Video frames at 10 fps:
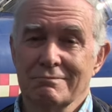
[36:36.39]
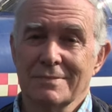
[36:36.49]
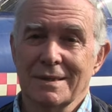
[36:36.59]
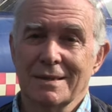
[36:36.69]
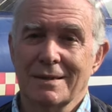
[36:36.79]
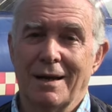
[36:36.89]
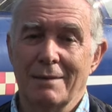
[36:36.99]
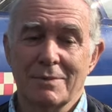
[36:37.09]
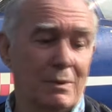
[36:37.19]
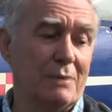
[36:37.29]
that it
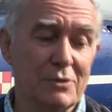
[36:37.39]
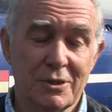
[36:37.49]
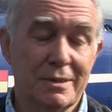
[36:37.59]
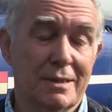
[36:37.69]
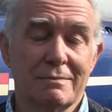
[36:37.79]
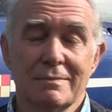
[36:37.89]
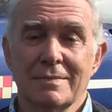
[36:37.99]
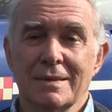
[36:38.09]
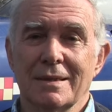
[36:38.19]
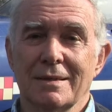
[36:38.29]
climbed away, which it did.
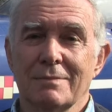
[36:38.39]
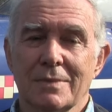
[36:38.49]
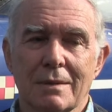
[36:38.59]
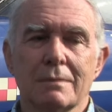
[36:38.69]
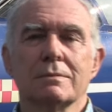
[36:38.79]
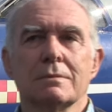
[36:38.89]
And